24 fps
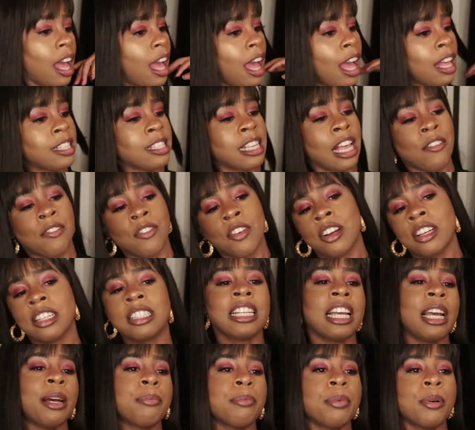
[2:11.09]
And say, for
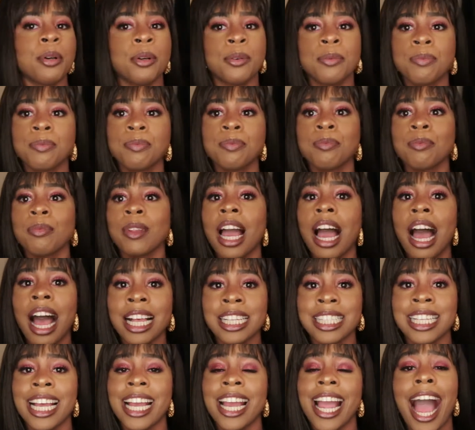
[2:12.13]
example, I
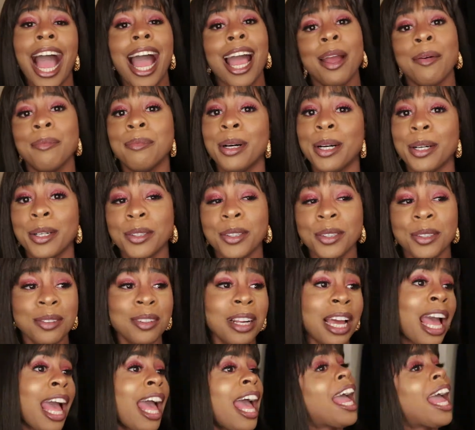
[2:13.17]
say, I am bold.